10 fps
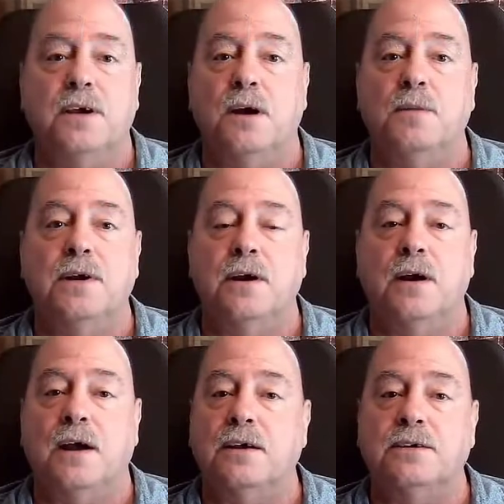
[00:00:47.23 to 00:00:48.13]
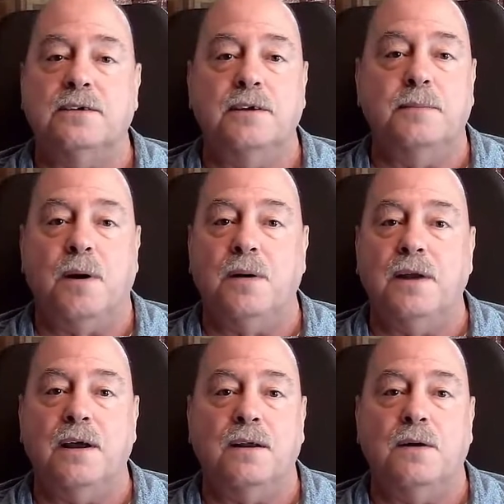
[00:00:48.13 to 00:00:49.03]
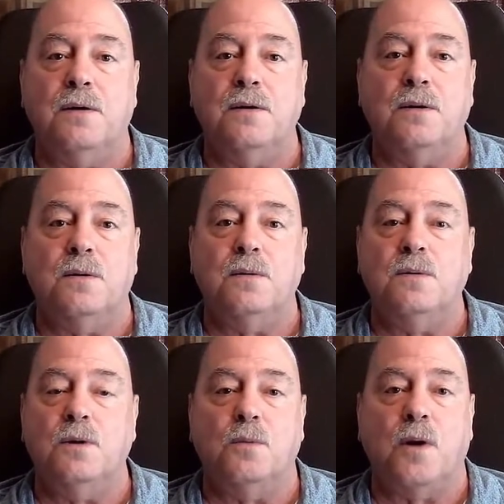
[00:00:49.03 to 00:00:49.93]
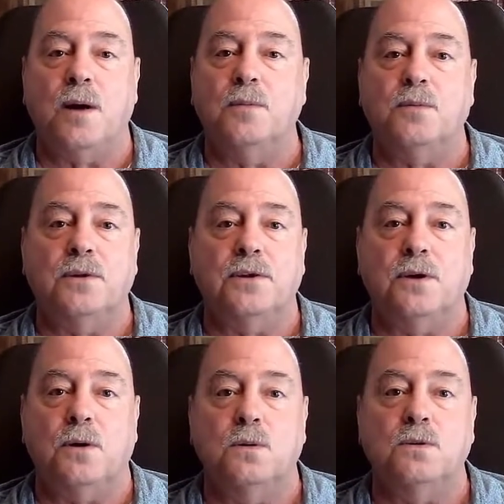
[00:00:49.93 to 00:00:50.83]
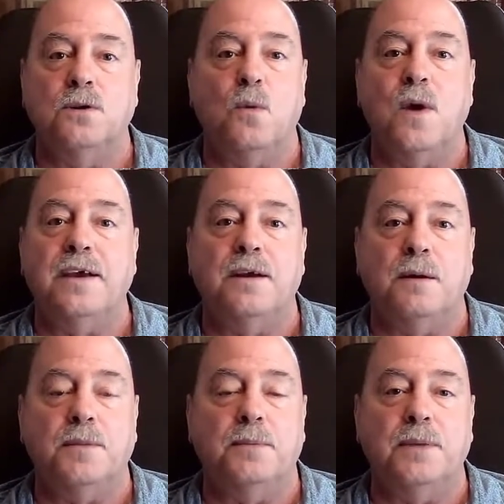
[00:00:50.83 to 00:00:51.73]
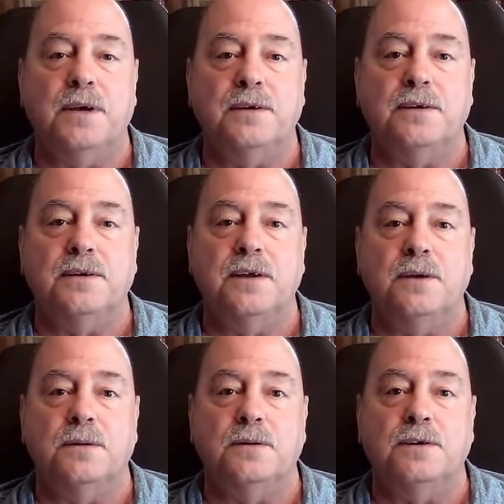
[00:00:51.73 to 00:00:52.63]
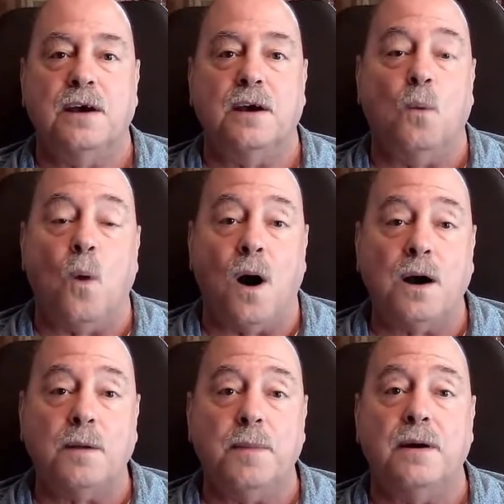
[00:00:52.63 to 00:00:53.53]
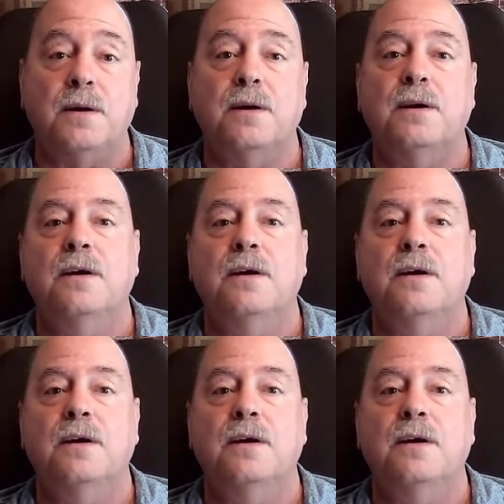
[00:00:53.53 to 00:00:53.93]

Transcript: coming here, I can sleep all night long, no, no problems with the toes, no waking up to pins and needles. I can walk better